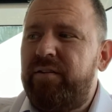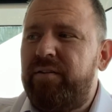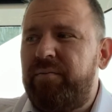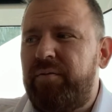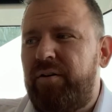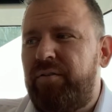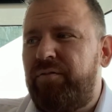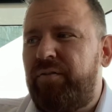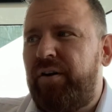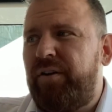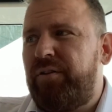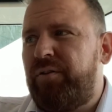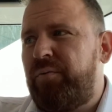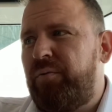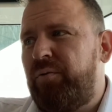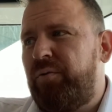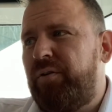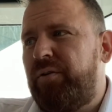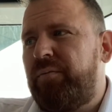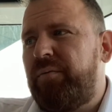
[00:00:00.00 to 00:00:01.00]
I'm going to fight
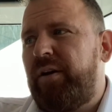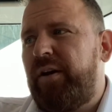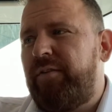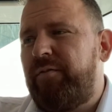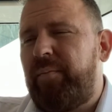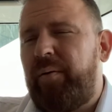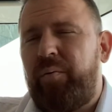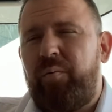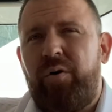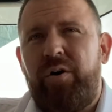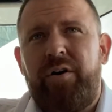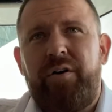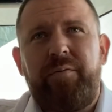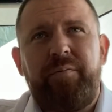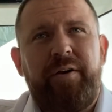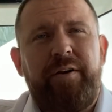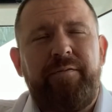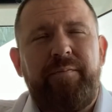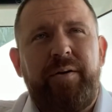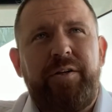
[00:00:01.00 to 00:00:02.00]
through it. I'm going to have my water. I'm
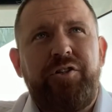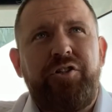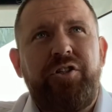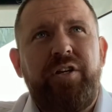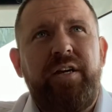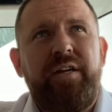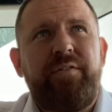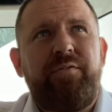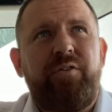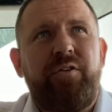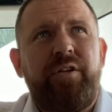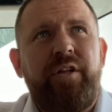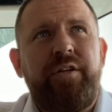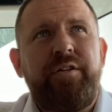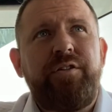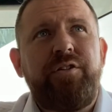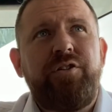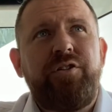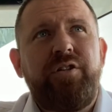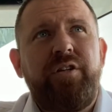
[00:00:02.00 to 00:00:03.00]
going to have my shake for lunch.